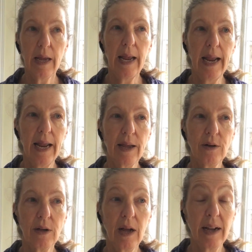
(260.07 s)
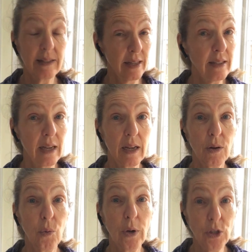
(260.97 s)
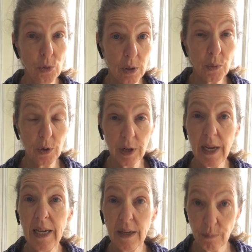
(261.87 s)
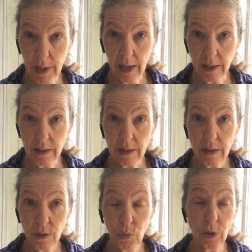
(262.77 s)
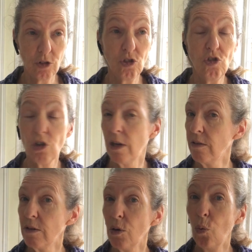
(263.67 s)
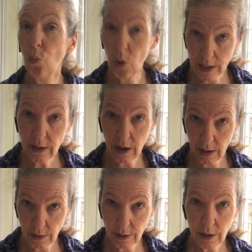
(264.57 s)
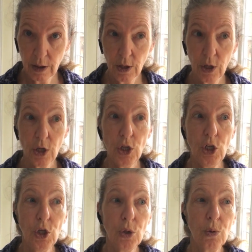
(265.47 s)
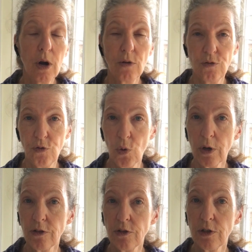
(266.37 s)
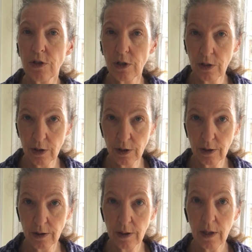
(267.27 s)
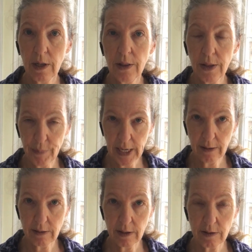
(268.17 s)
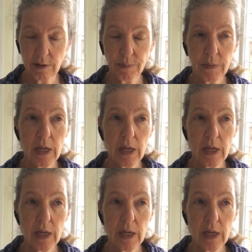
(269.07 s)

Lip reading: And I tell you, when you are working in pen, which is just one color, you are forced to learn the basics.